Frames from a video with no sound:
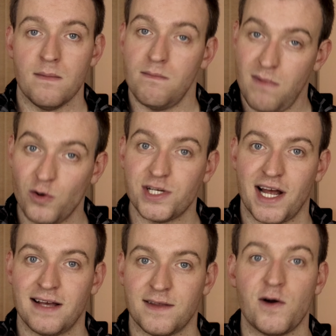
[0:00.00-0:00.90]

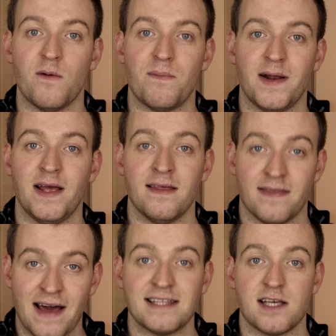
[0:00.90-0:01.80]
Mojang, the company
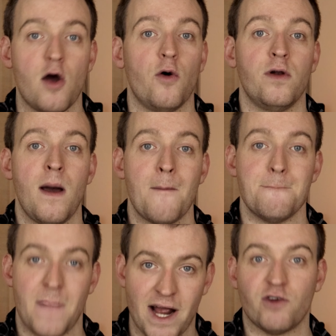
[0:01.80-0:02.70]
that own
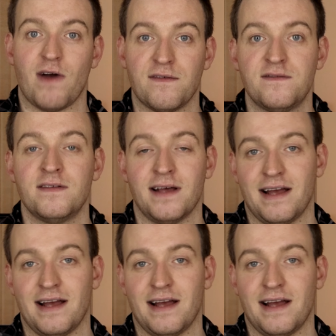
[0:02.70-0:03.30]
Minecraft.